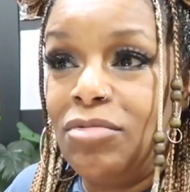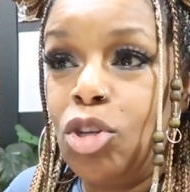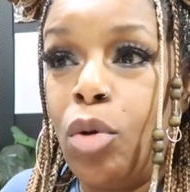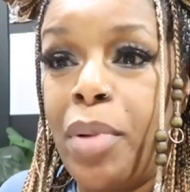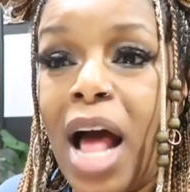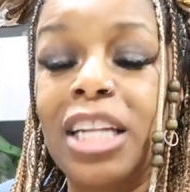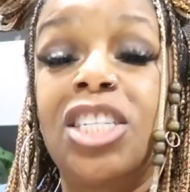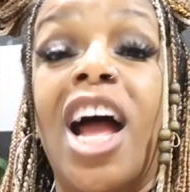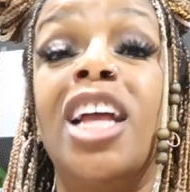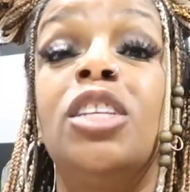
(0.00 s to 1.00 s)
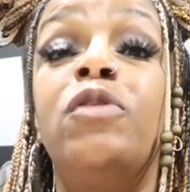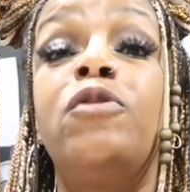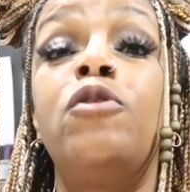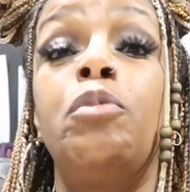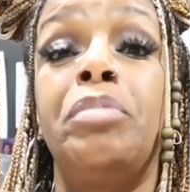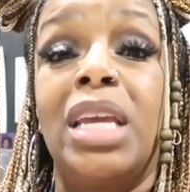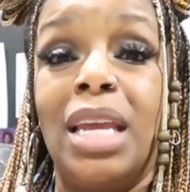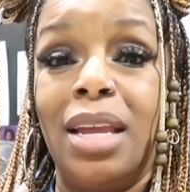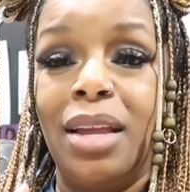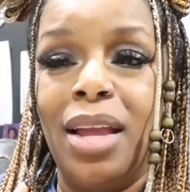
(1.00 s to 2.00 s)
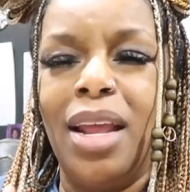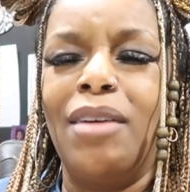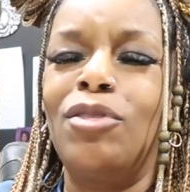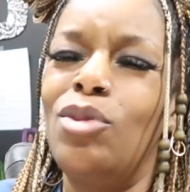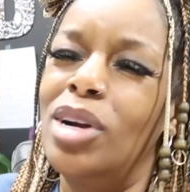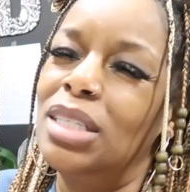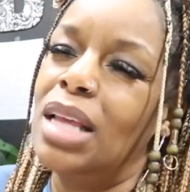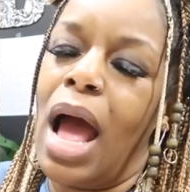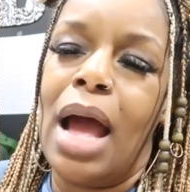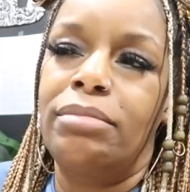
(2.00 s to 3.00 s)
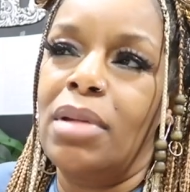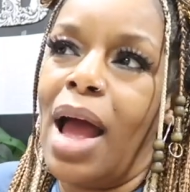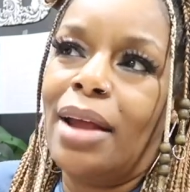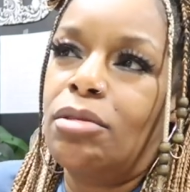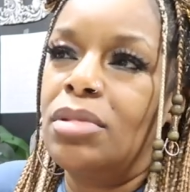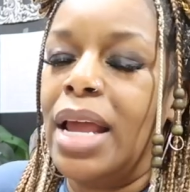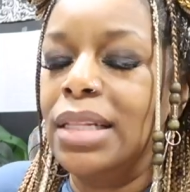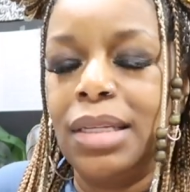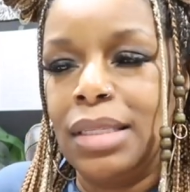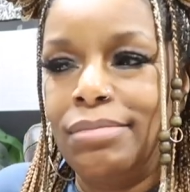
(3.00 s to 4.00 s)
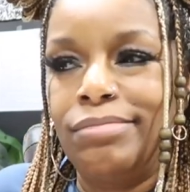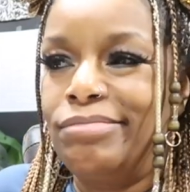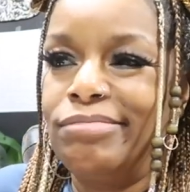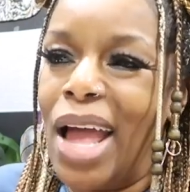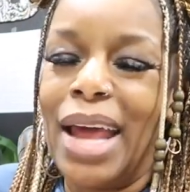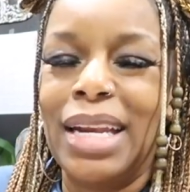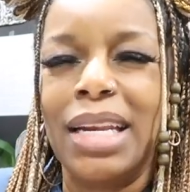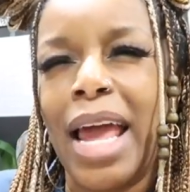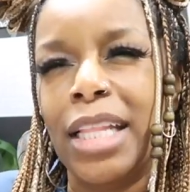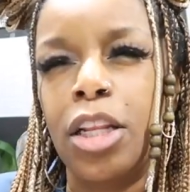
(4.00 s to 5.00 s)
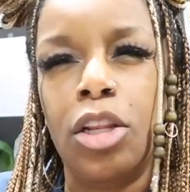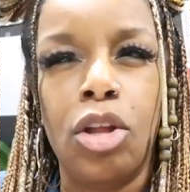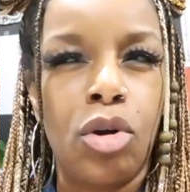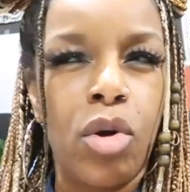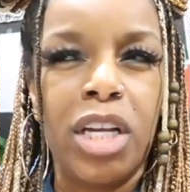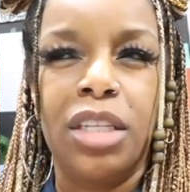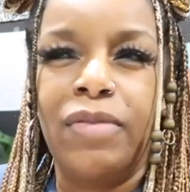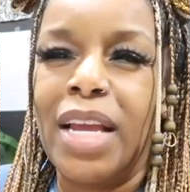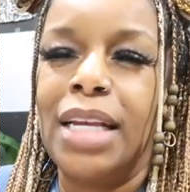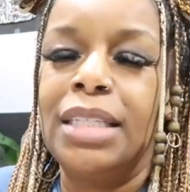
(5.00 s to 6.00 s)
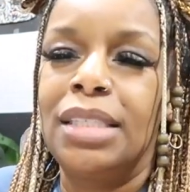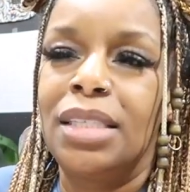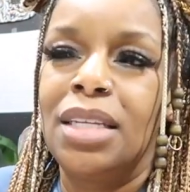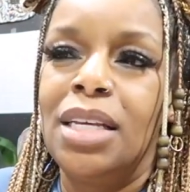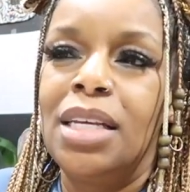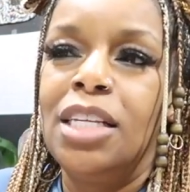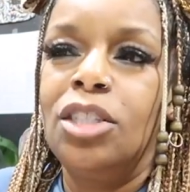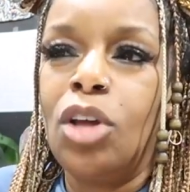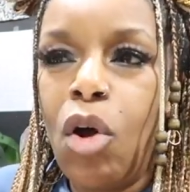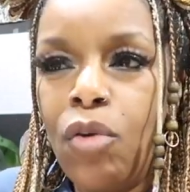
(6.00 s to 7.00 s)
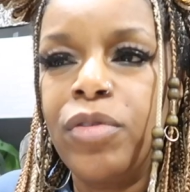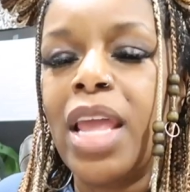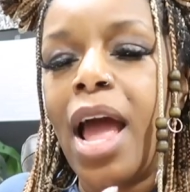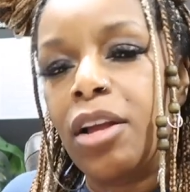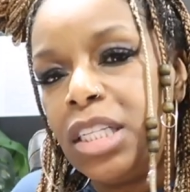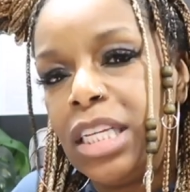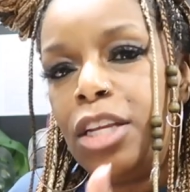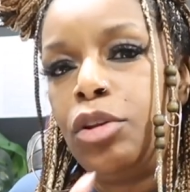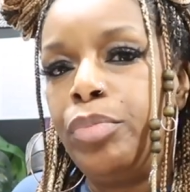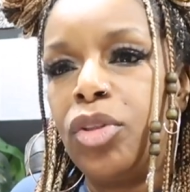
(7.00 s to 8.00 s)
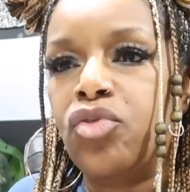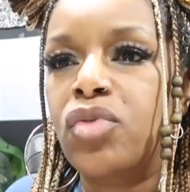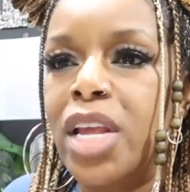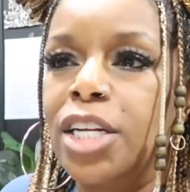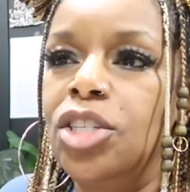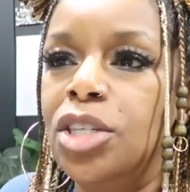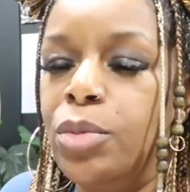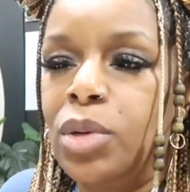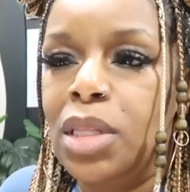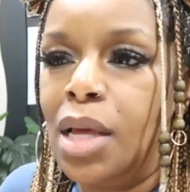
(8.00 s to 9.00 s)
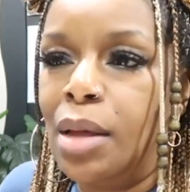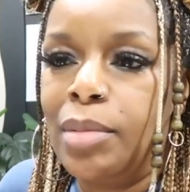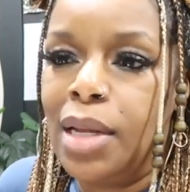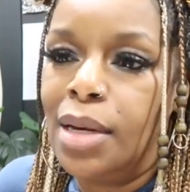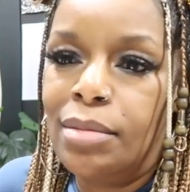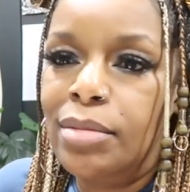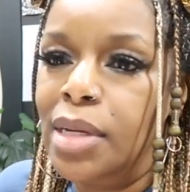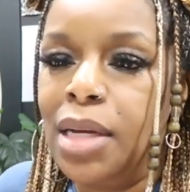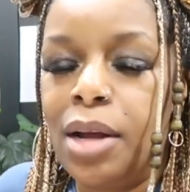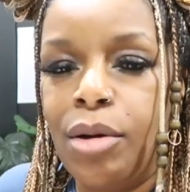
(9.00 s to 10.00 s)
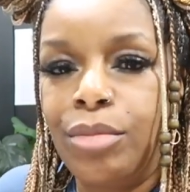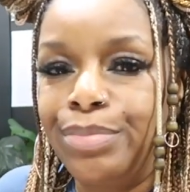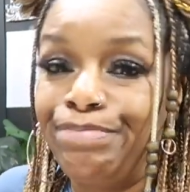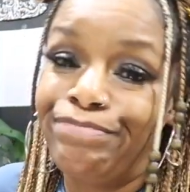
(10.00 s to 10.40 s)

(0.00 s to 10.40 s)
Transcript: to apologize for me. And of course, I I don't like this. I didn't like the look on his face. So hopefully, I'll continue to build a relationship with him, and you know,